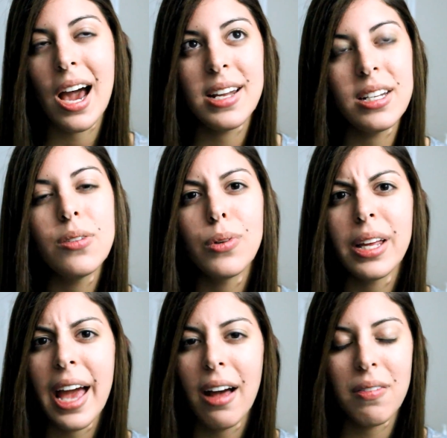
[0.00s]
didn't really
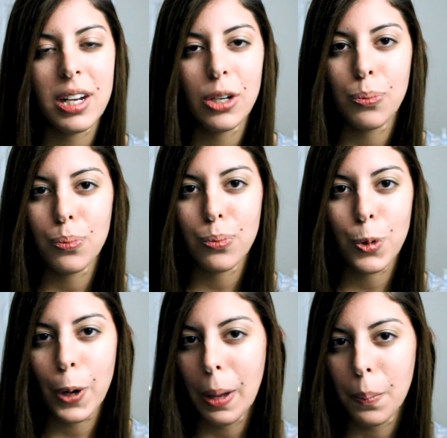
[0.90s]
have any
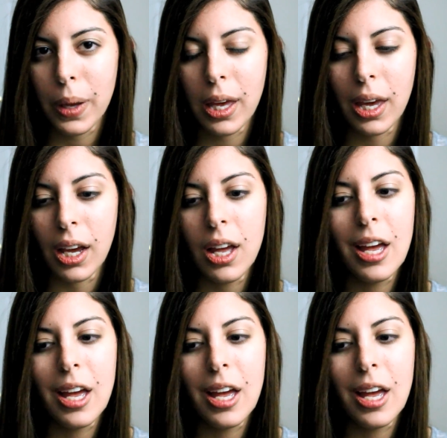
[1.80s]
cramping,